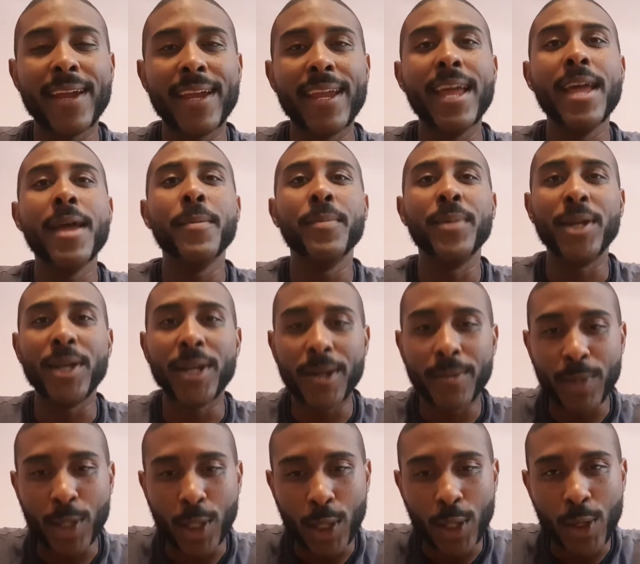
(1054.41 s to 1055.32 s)
and
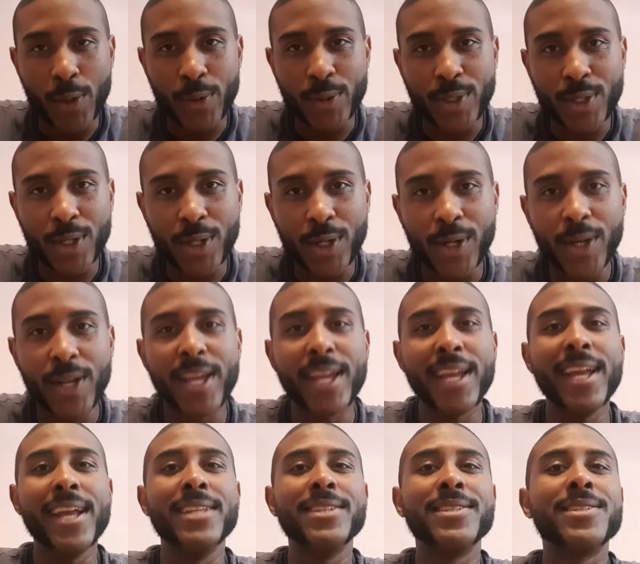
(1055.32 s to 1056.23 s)
they become
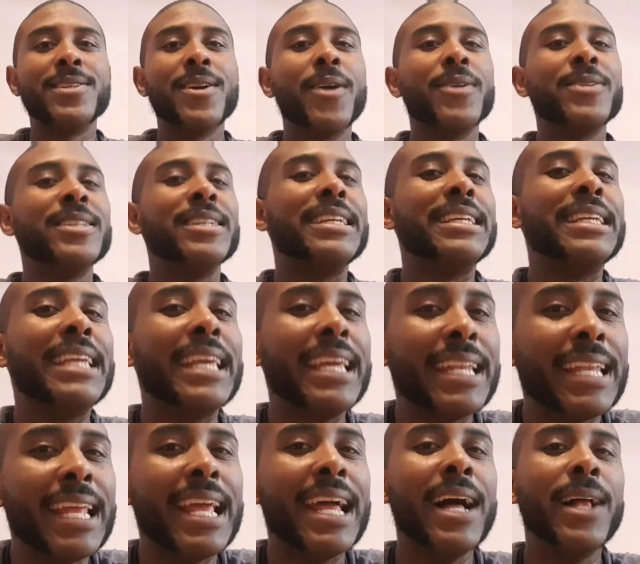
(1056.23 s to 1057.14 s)
closer and
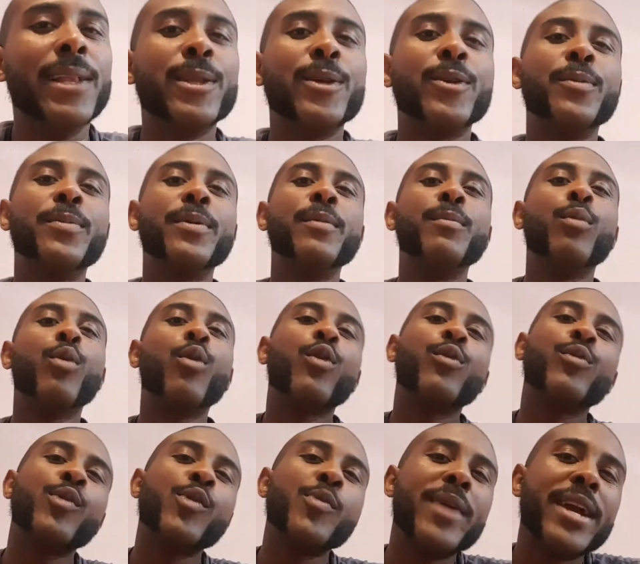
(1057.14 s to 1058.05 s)
start to get a
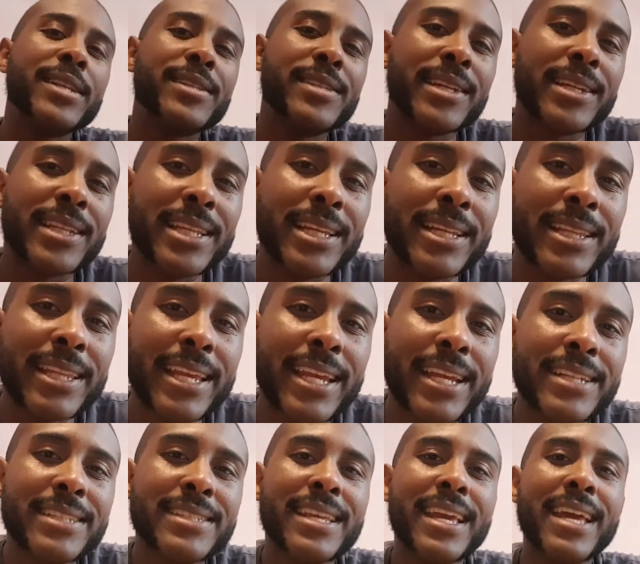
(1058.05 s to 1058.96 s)
little bit more
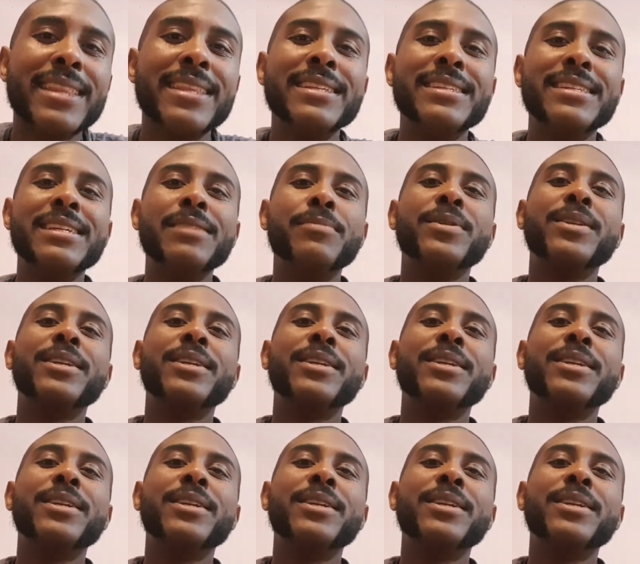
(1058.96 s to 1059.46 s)
romantically linked,